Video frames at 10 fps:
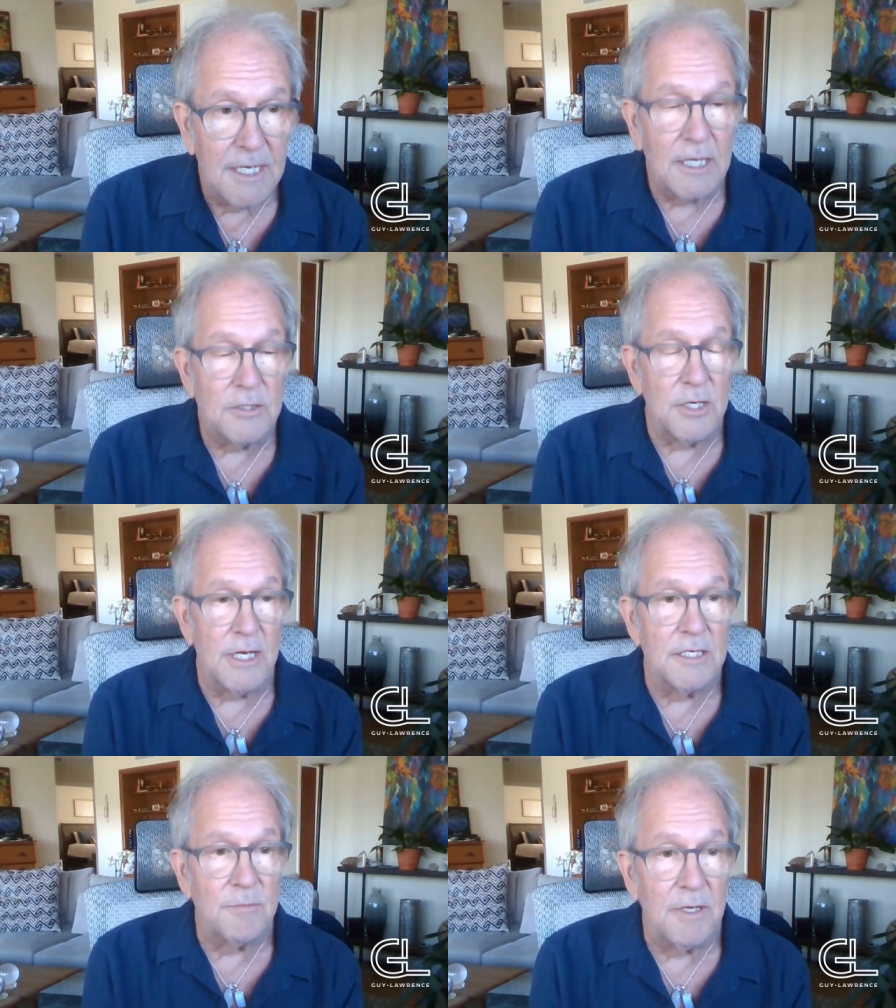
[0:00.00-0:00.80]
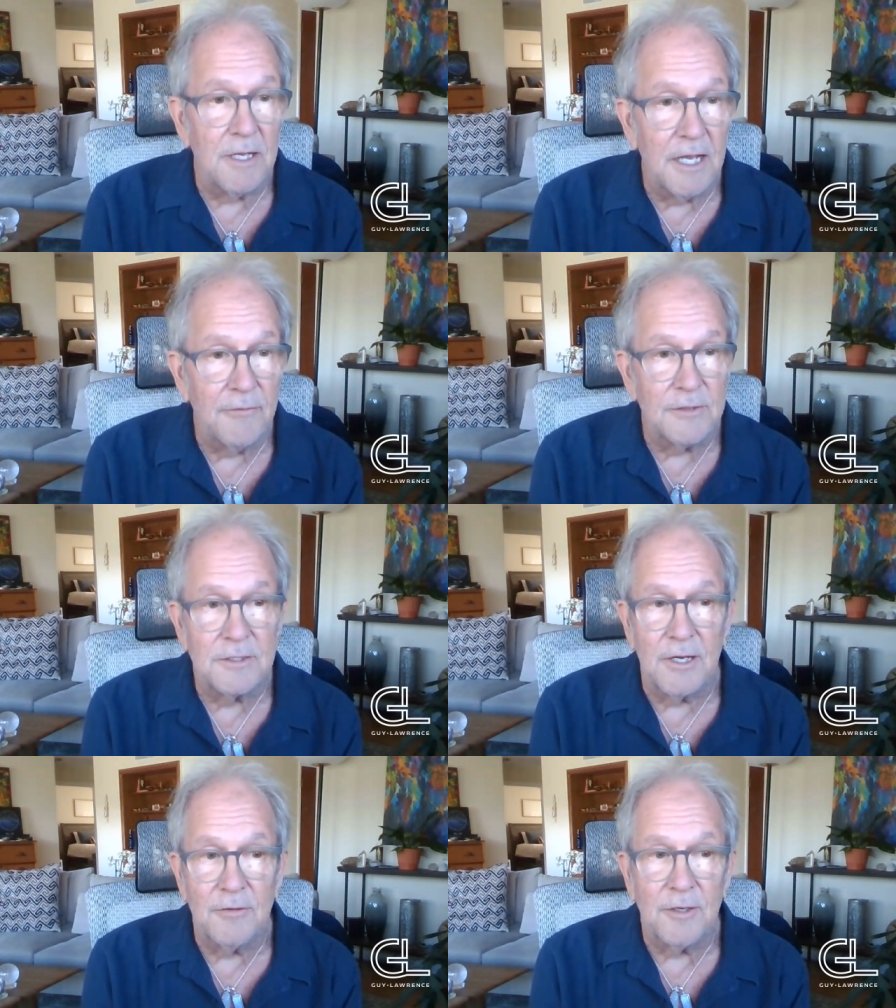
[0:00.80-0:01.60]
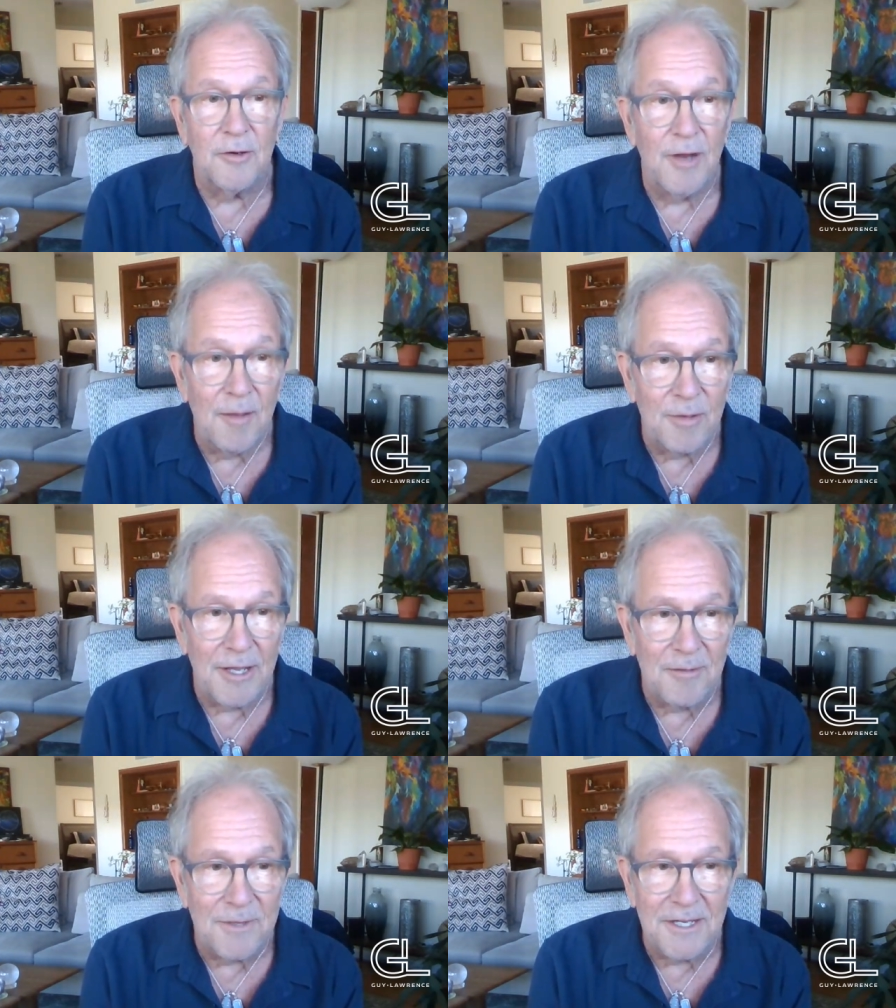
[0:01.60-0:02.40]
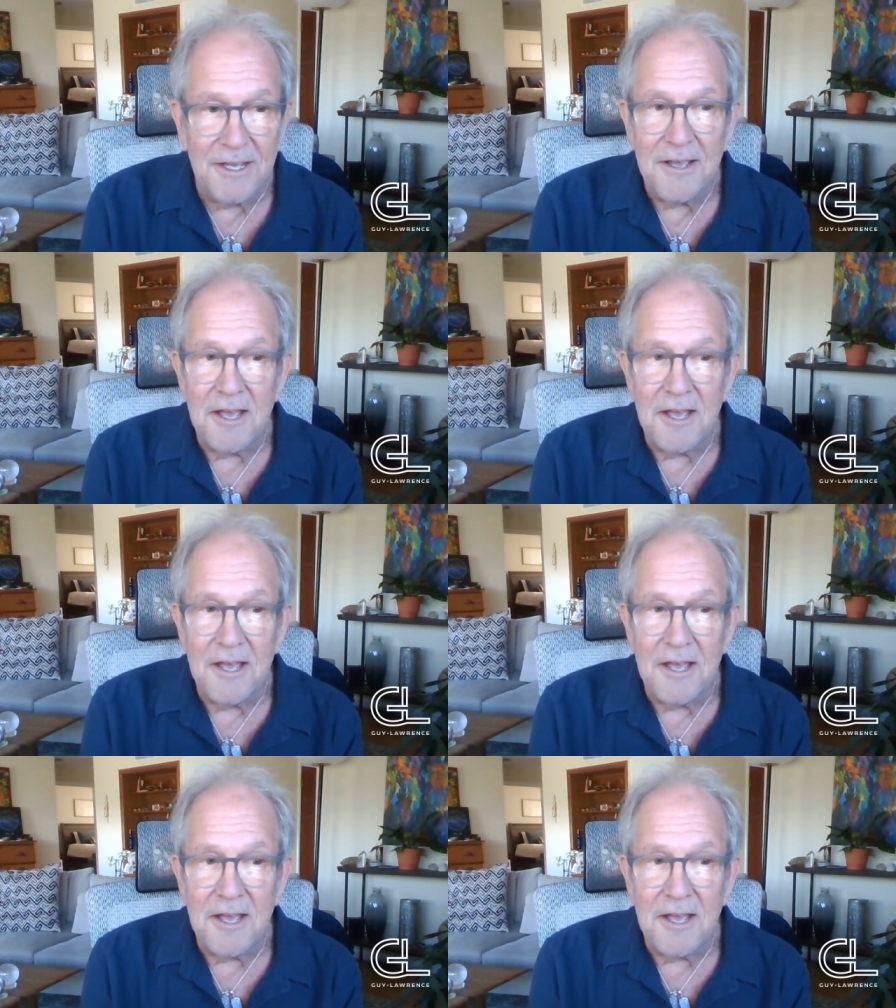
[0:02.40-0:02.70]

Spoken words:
It changed my life. It scared the crap out of me.